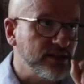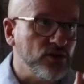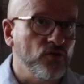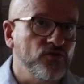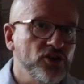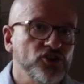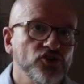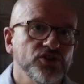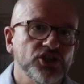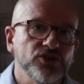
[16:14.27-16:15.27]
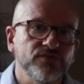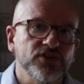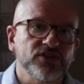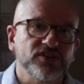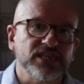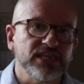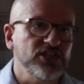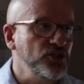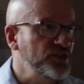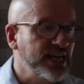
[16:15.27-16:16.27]
that your first choice university
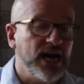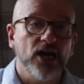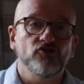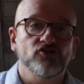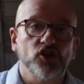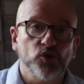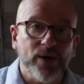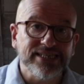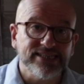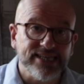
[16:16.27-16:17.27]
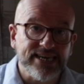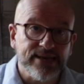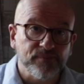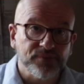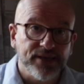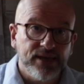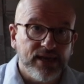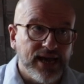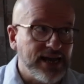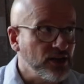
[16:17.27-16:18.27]
needs you to get 120
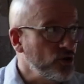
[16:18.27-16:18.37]
and